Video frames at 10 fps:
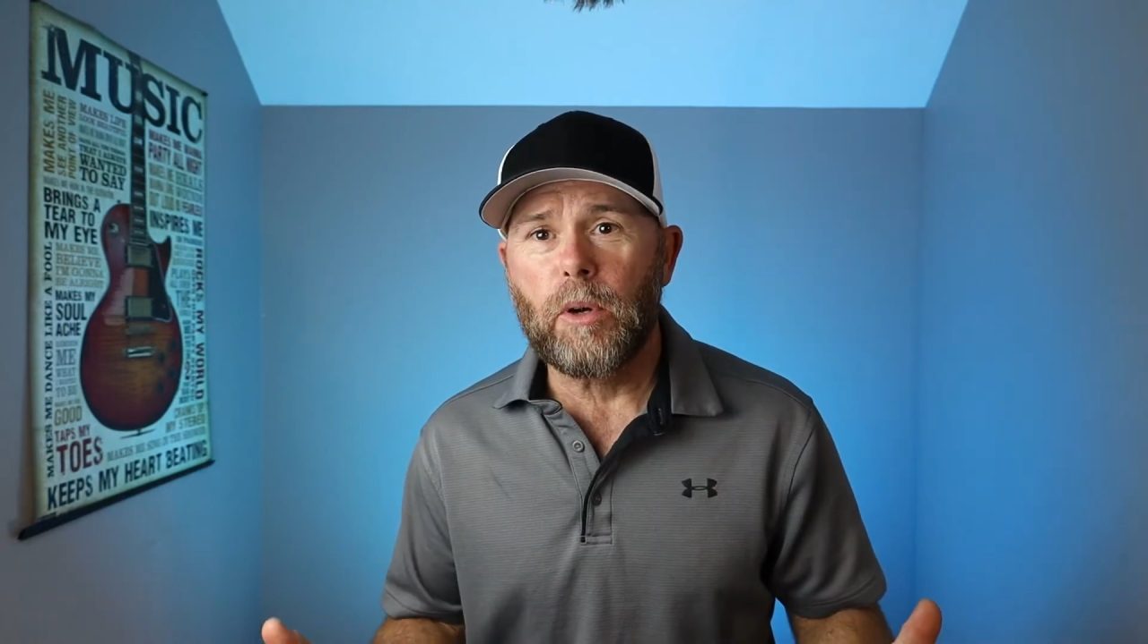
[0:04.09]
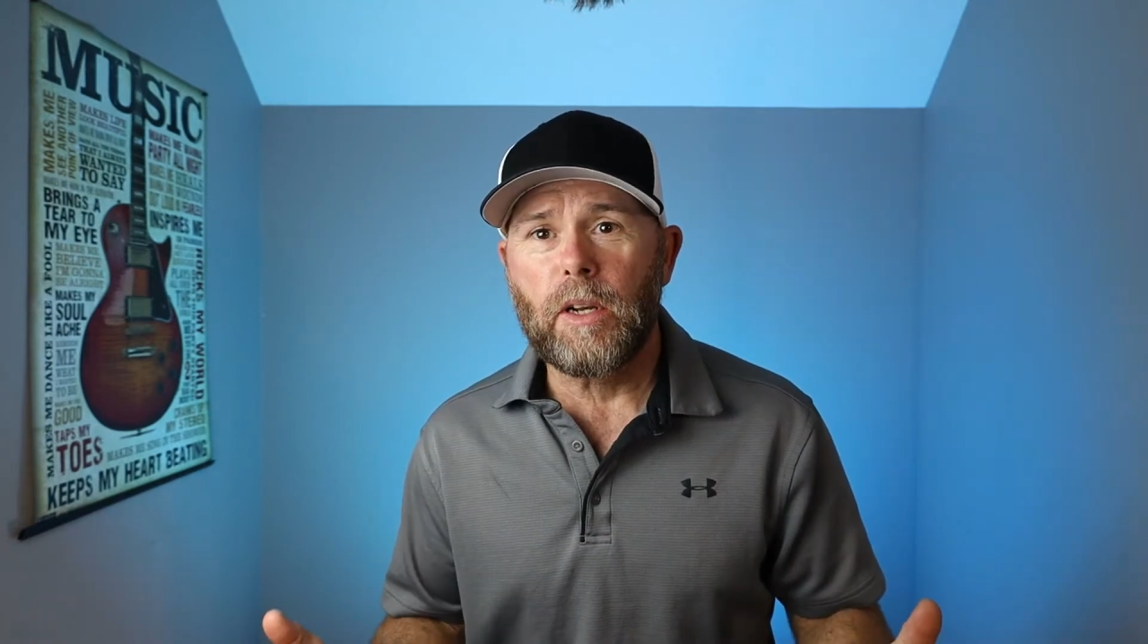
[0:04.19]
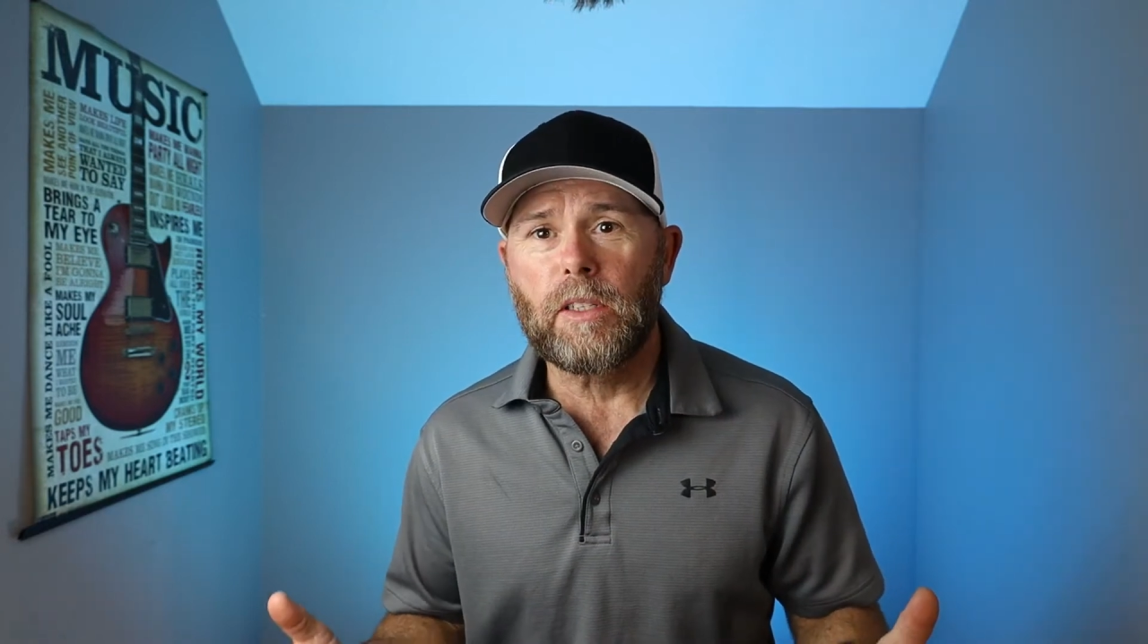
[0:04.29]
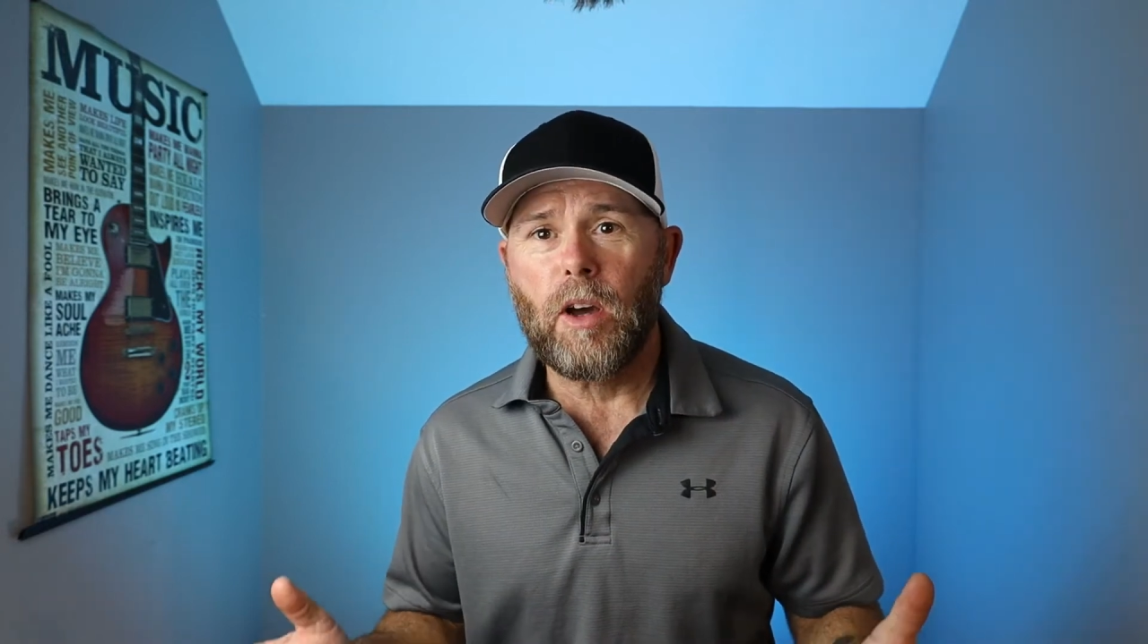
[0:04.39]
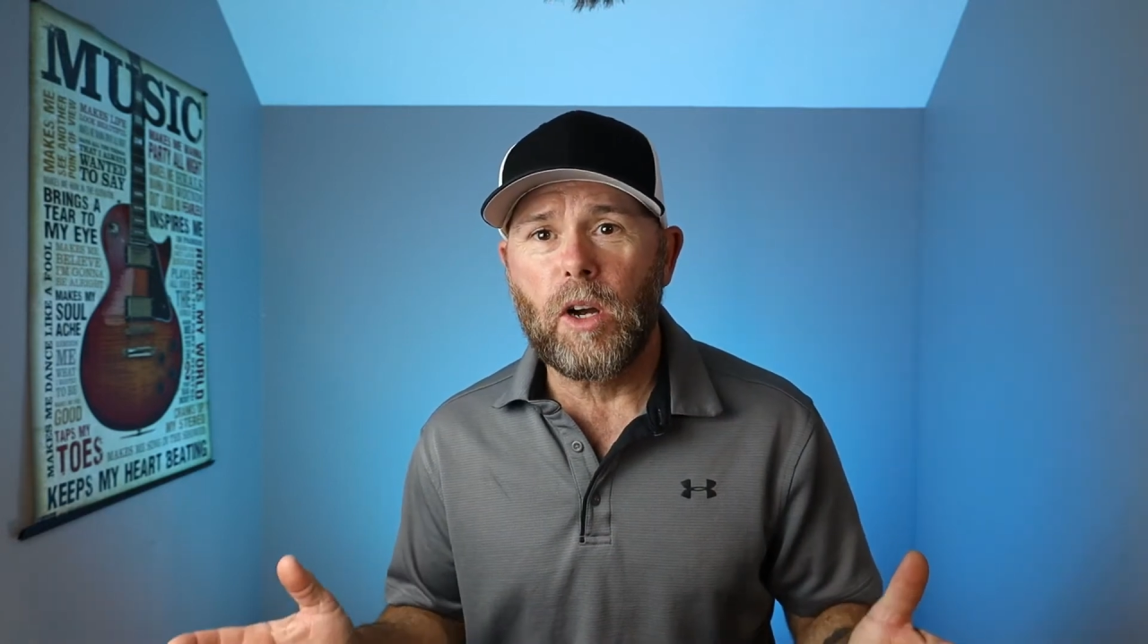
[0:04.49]
going
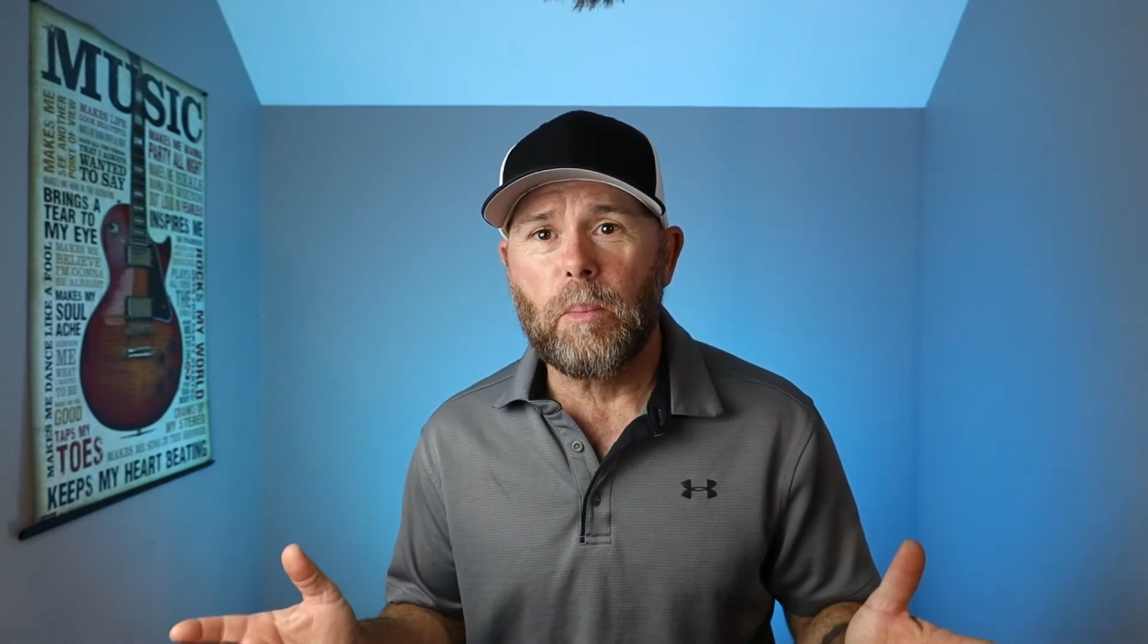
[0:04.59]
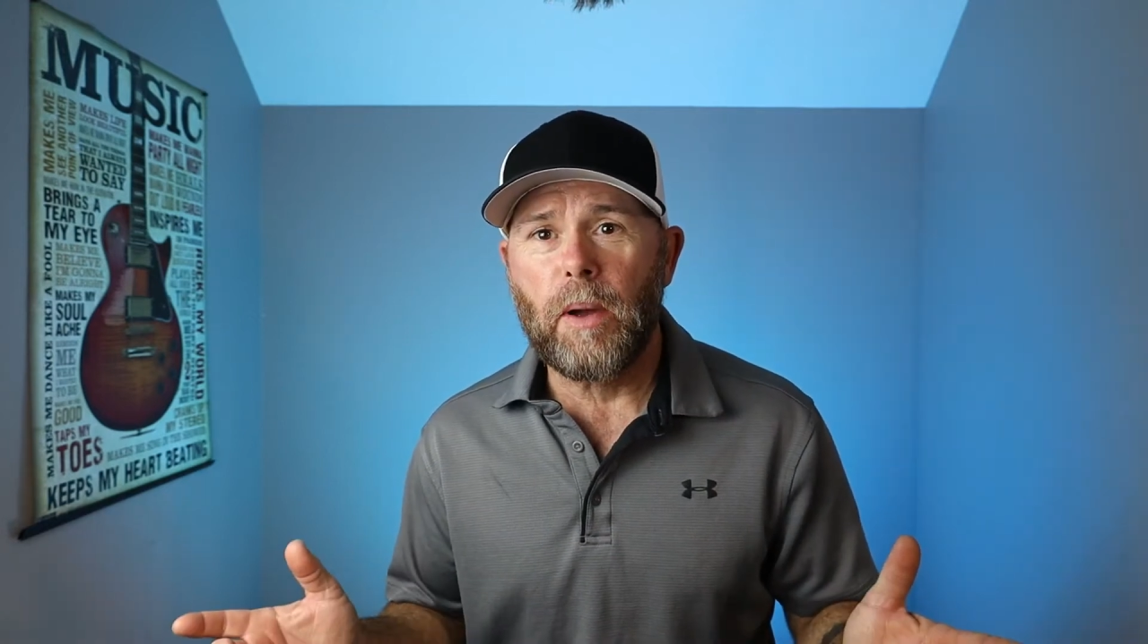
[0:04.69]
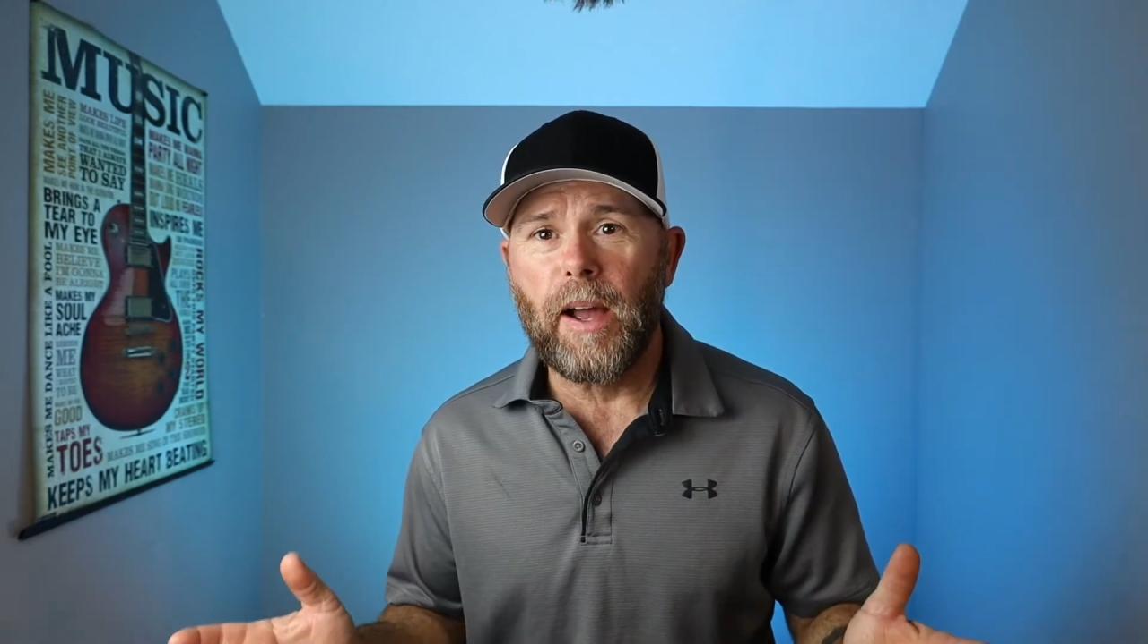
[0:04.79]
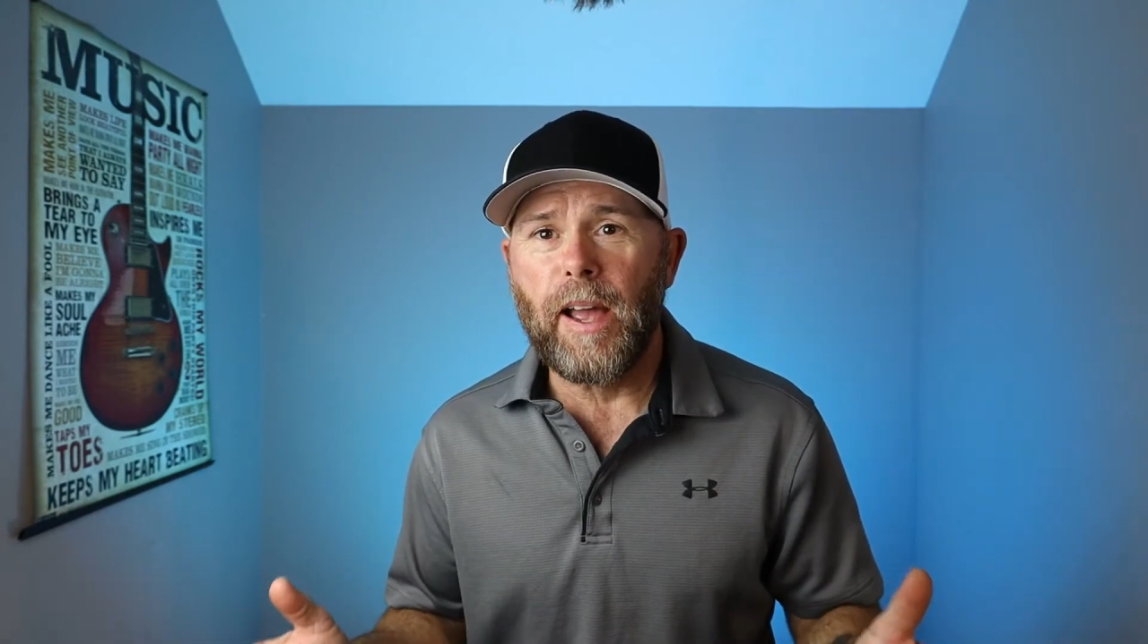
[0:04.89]
to talk about